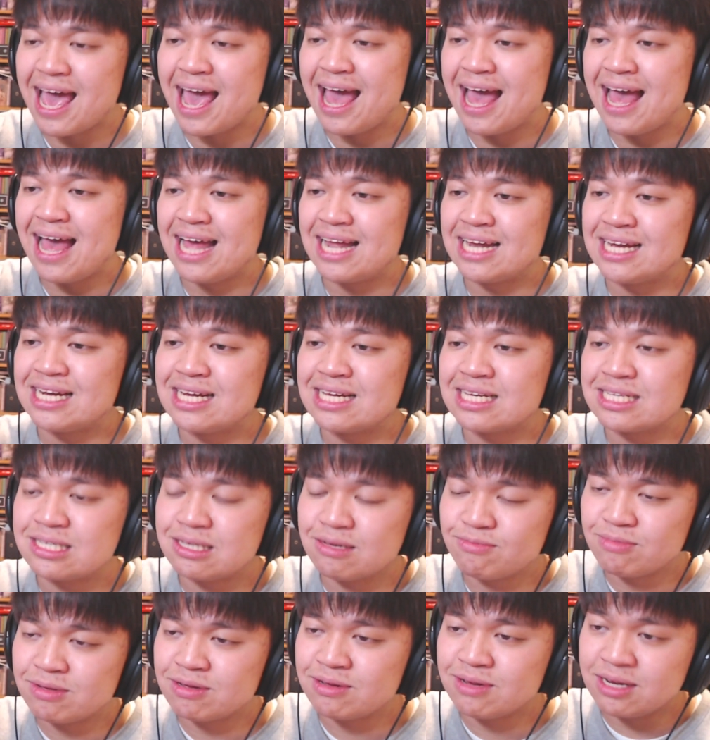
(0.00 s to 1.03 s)
And as
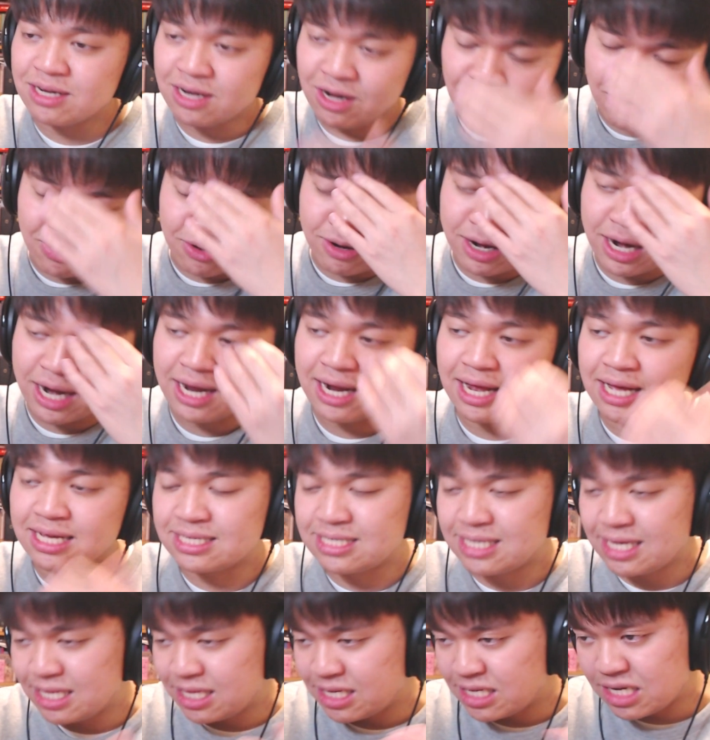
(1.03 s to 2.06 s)
some of you know, right, I
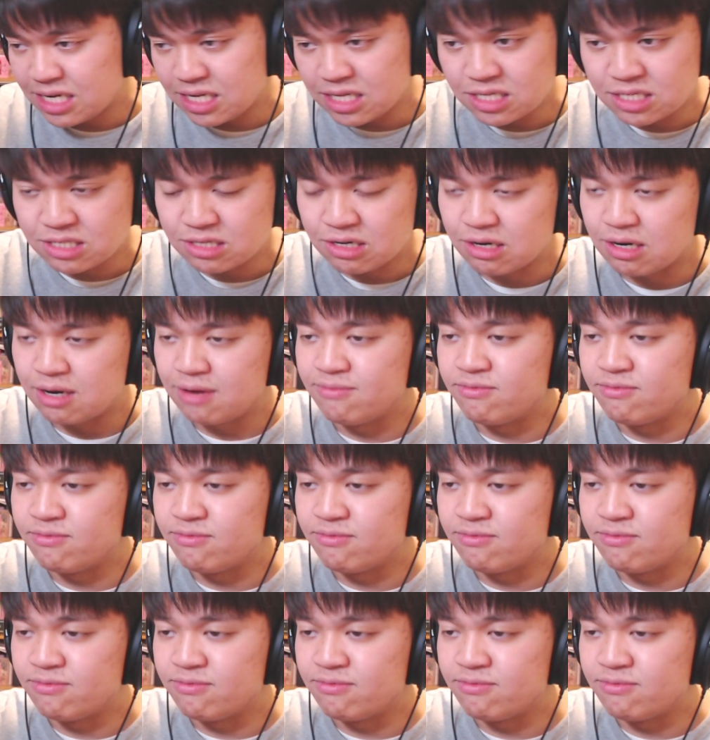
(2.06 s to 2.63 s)
said that at the start,